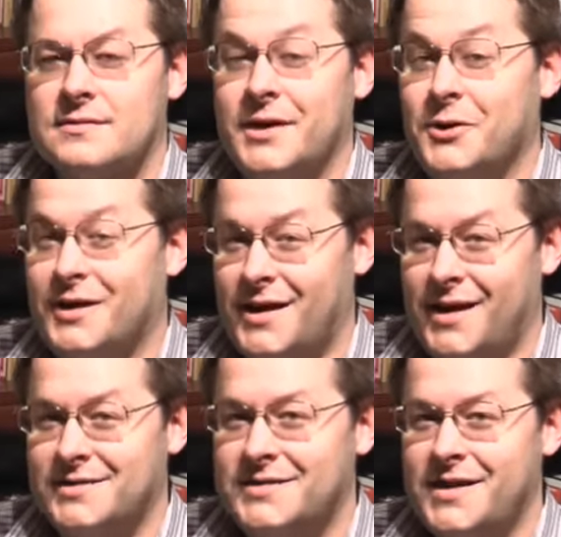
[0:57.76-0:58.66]
Now
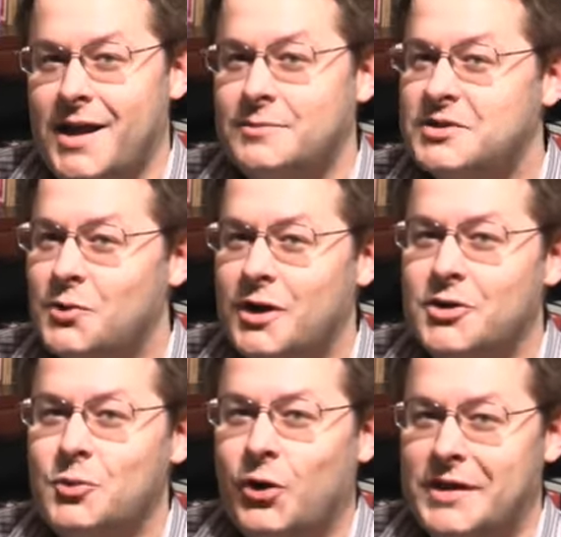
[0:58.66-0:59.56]
again, Sam's the one
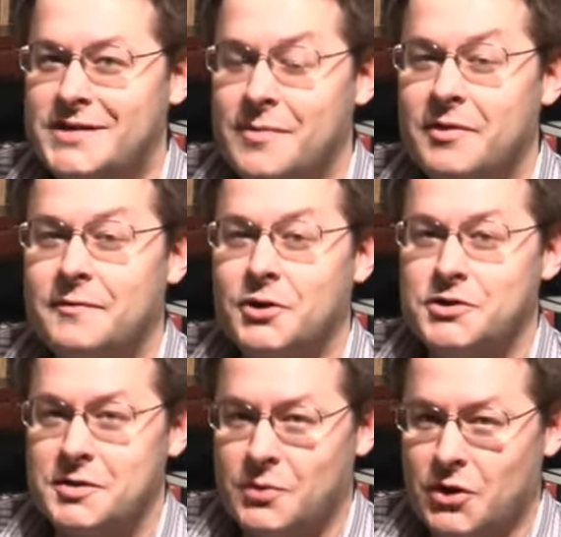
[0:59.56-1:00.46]
who brings up the
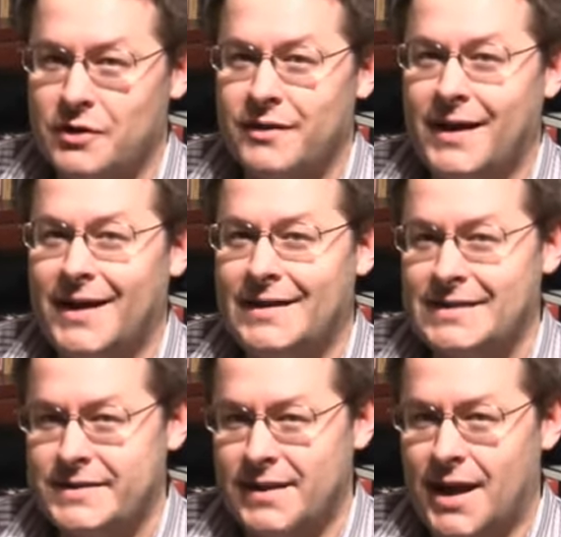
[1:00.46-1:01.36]
virgin birth and
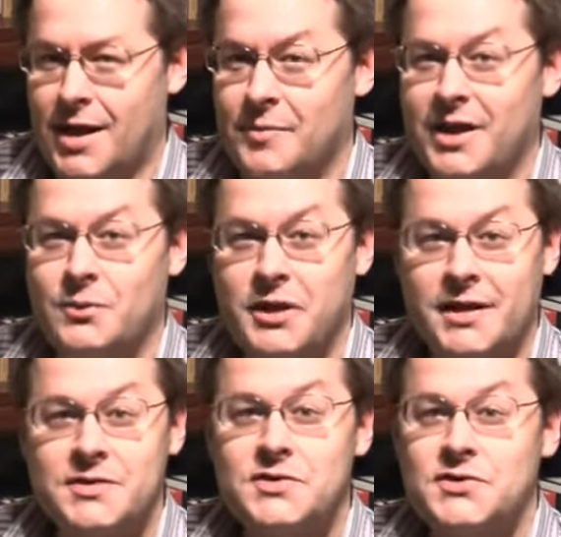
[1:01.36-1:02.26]
Islam, and we
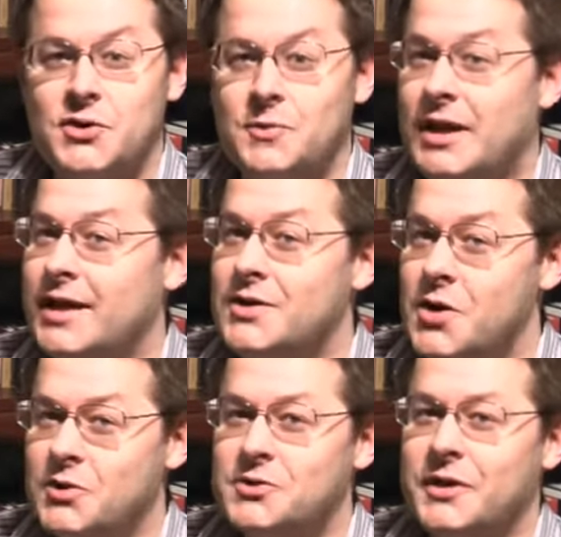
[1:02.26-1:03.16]
can assume that he
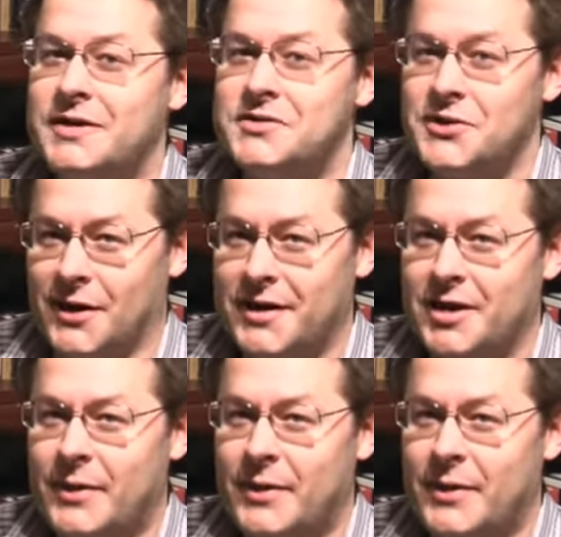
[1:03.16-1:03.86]
knows what he's talking